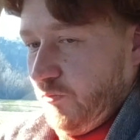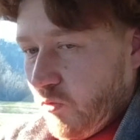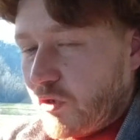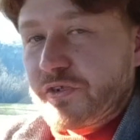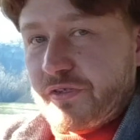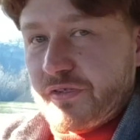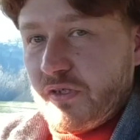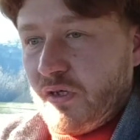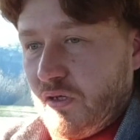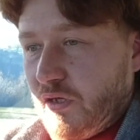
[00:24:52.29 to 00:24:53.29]

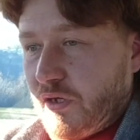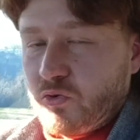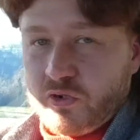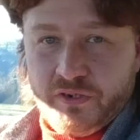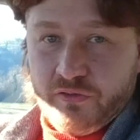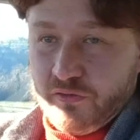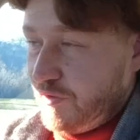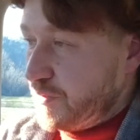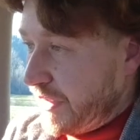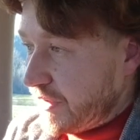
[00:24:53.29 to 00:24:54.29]
works according to
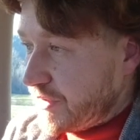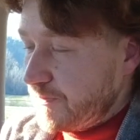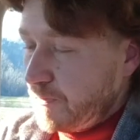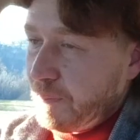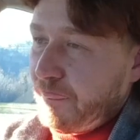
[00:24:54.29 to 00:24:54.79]
the specs.